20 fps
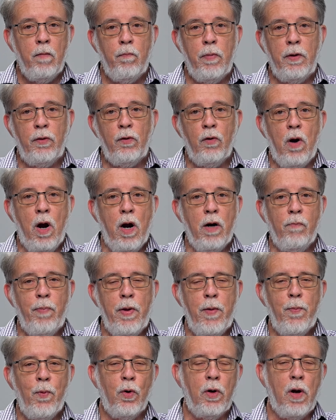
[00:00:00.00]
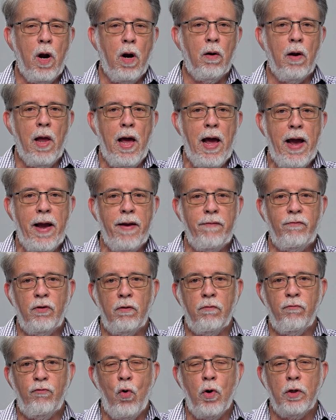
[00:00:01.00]
But there are people in our lives,
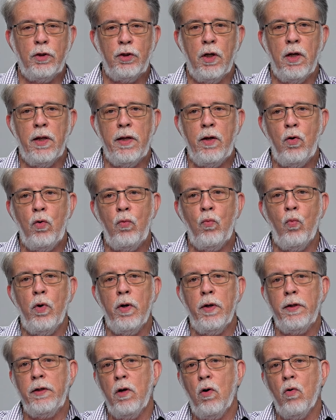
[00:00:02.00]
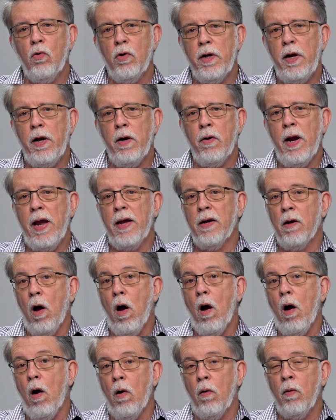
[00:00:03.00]
unfortunately, who really don't care at
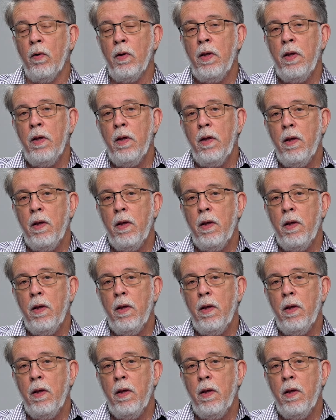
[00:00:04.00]
all